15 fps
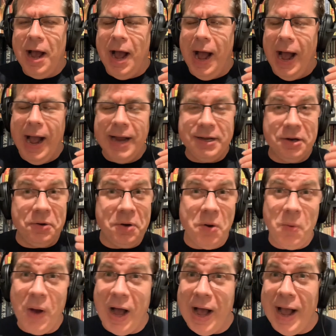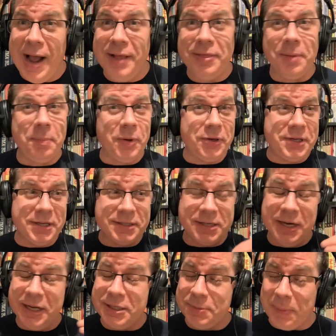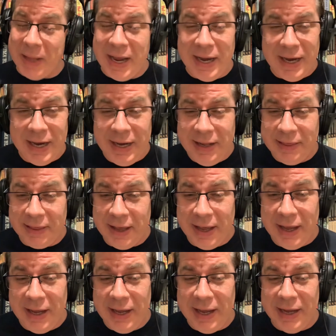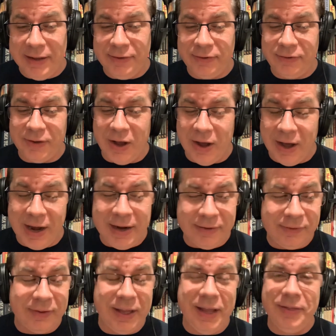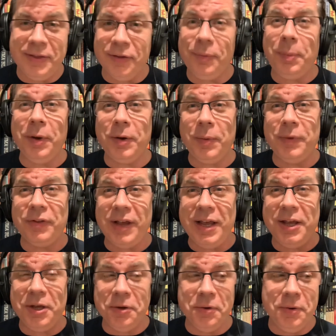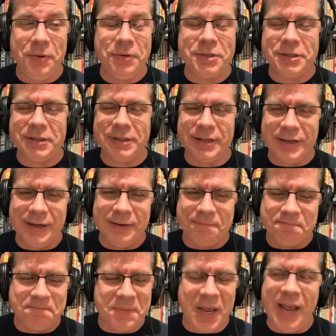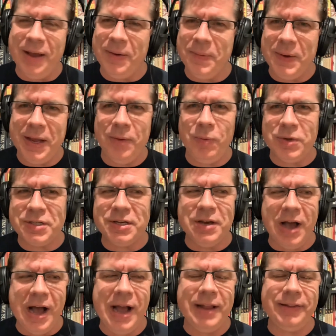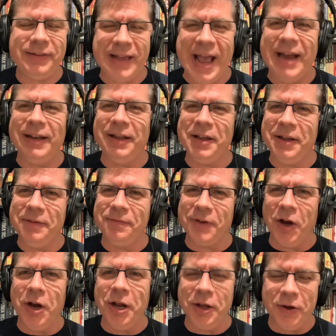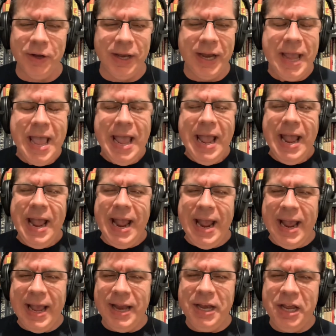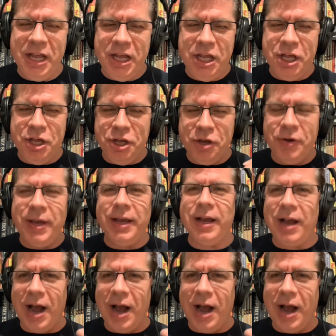I don't know why. The book doesn't explain anything. It's honestly, this book was a huge, it was not, sadly, very good. You get